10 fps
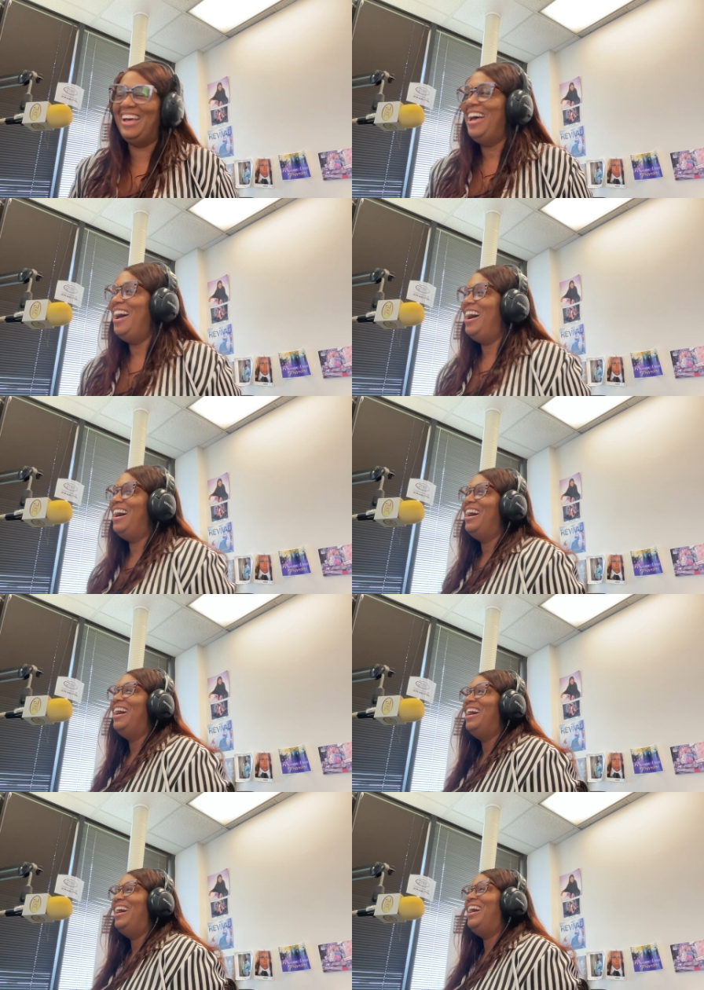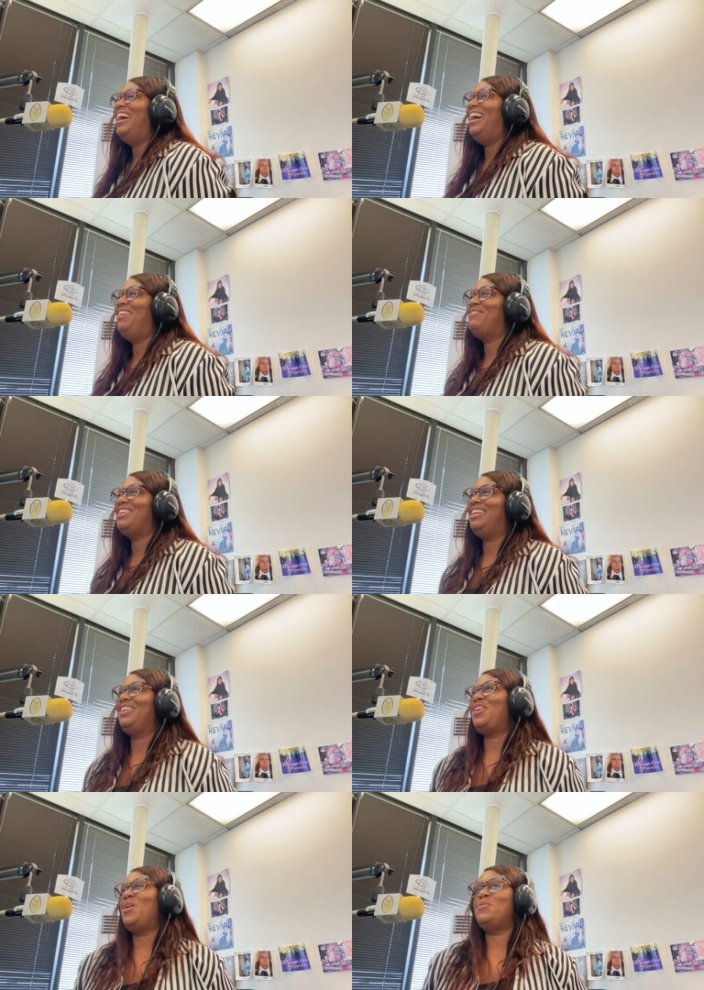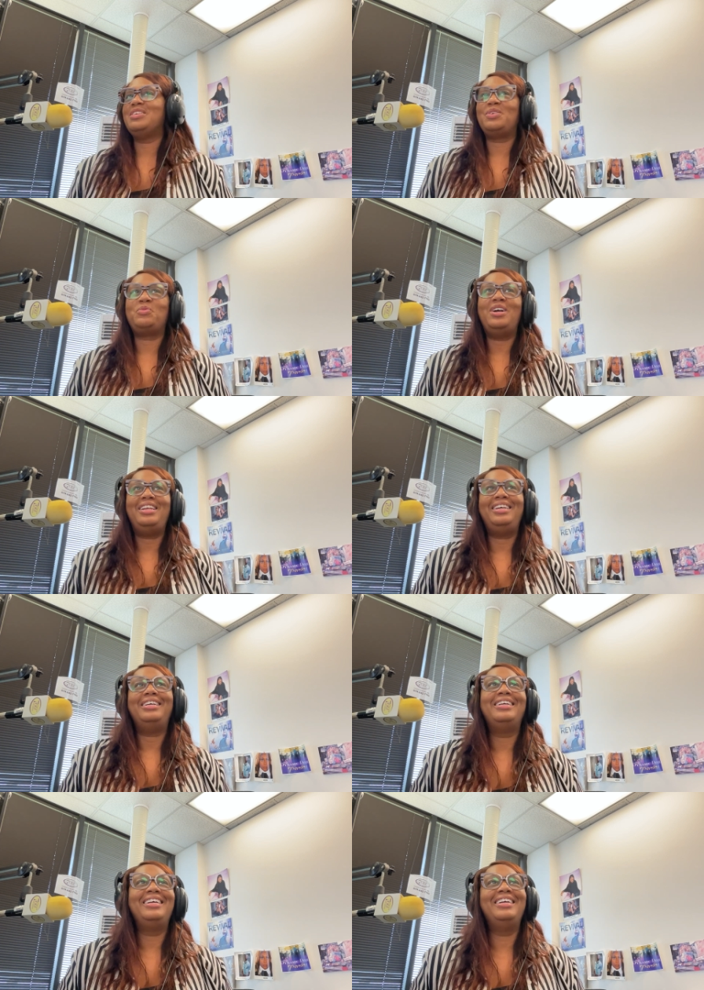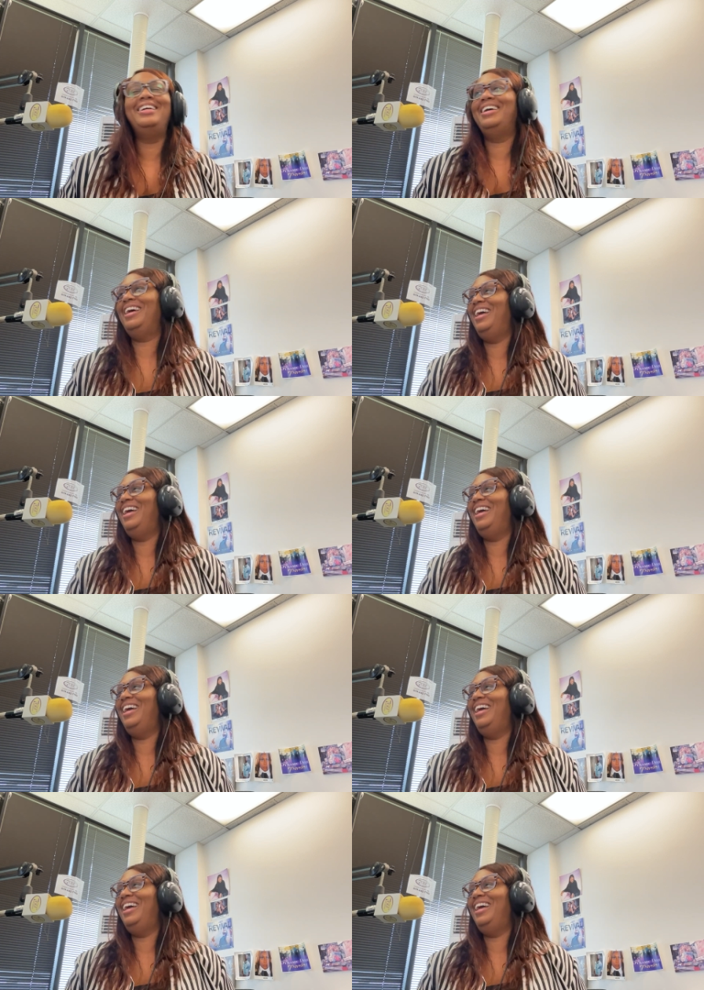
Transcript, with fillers: She's so modest. I'm telling you, I wasn't ready. Why not?